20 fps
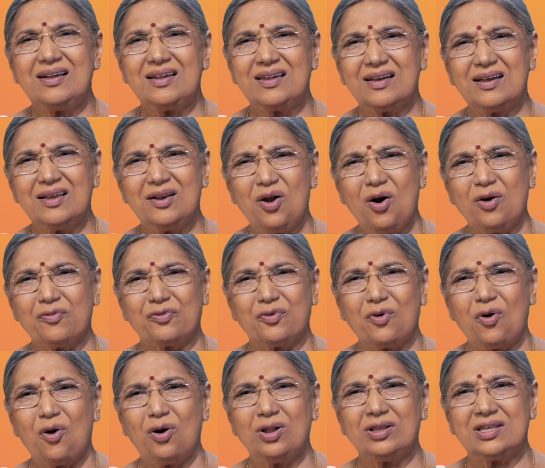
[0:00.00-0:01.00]
Turn off
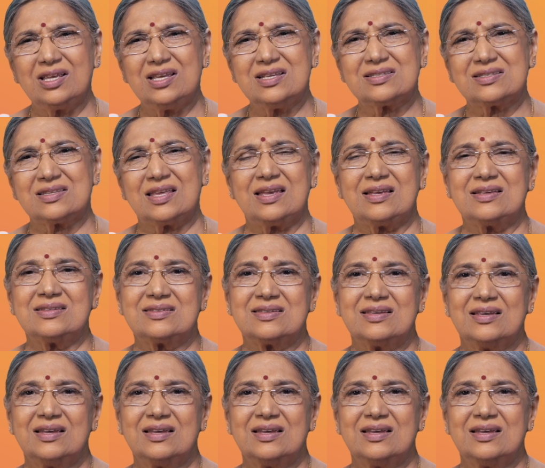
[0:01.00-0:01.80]
all these things.